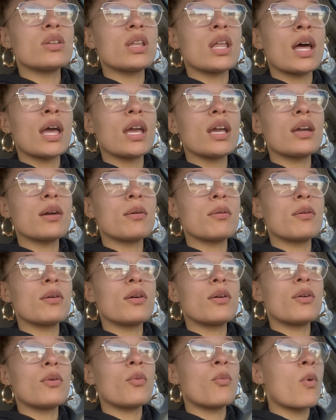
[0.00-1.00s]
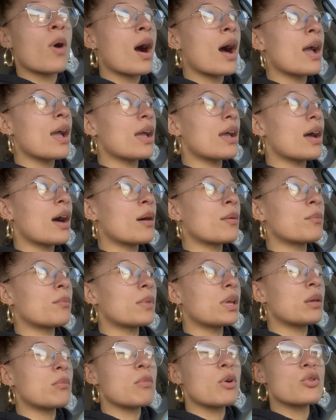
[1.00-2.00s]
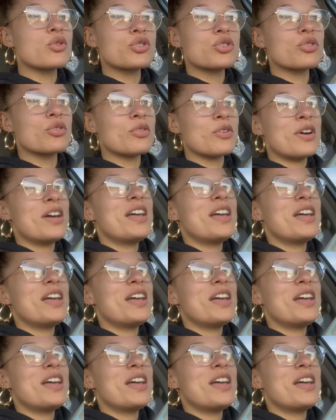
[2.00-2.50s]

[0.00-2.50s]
like, why I'm emotional.